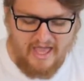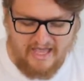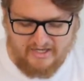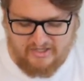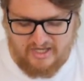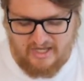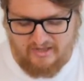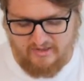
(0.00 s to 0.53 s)

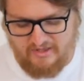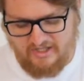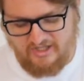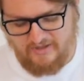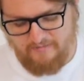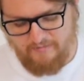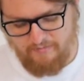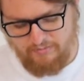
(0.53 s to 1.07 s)
And in
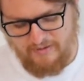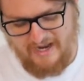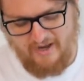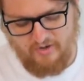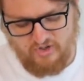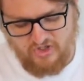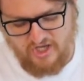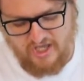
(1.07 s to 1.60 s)
this
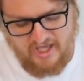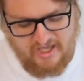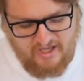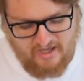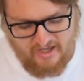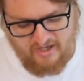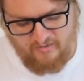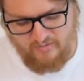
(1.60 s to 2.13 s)
pouch
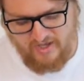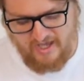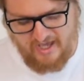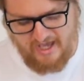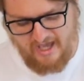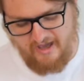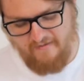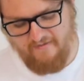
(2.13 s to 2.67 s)
here, we
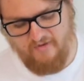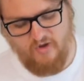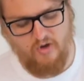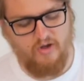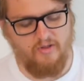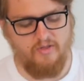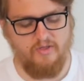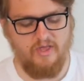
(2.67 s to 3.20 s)
have
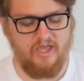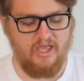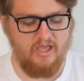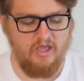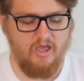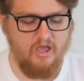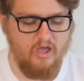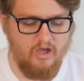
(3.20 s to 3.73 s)
got the